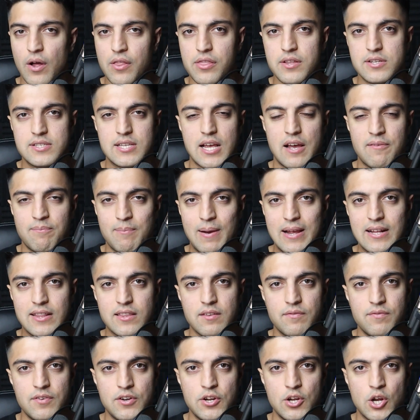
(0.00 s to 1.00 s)
others have made the
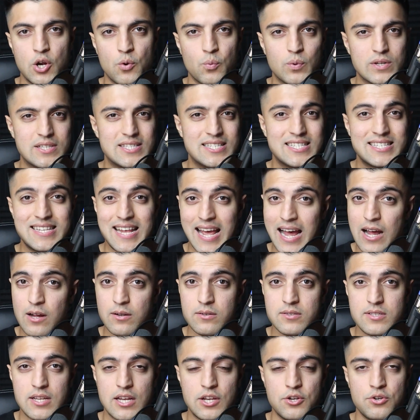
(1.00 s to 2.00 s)
video, what
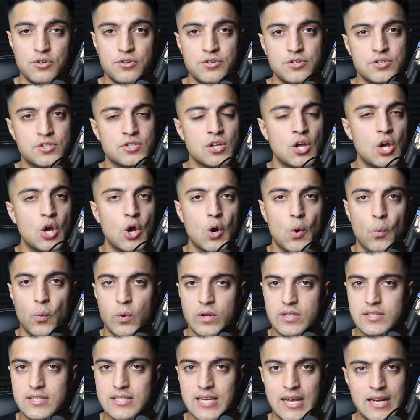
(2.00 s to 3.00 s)
sounds they use,
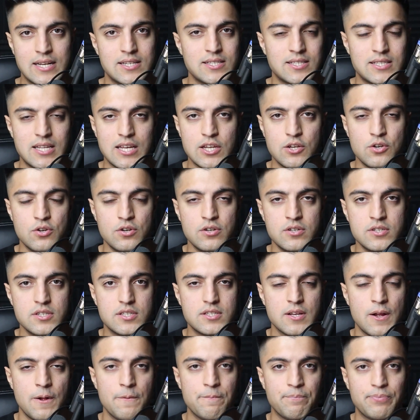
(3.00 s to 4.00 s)
what text they use,
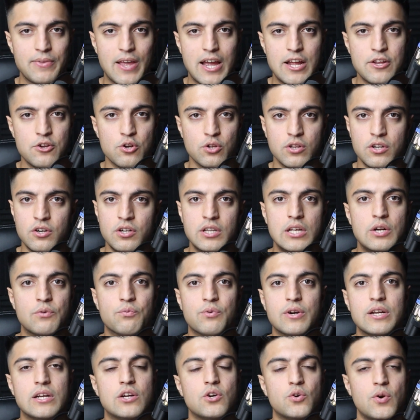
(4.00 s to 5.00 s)
and you're literally
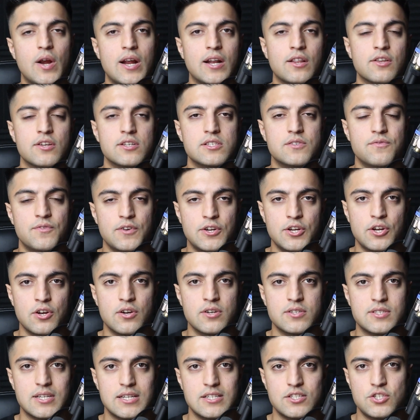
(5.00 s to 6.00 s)
recreating those
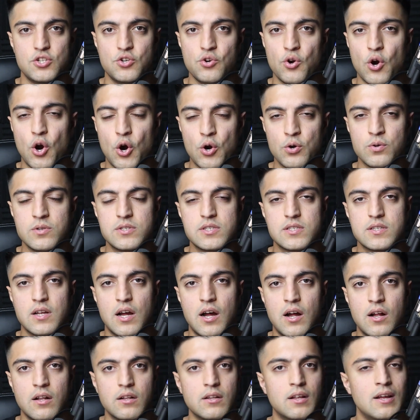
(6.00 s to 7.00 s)
videos into your own
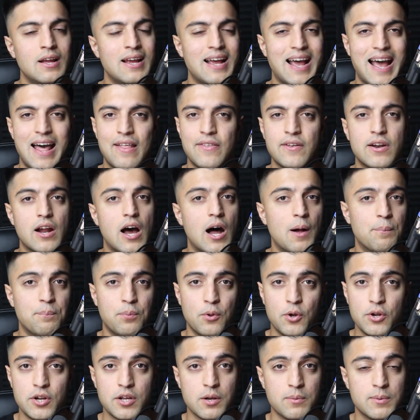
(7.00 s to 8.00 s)
style and then
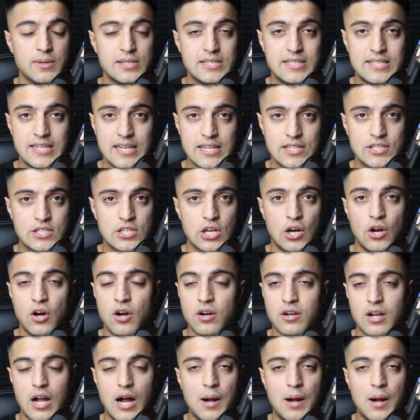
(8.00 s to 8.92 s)
uploading them on TikTok,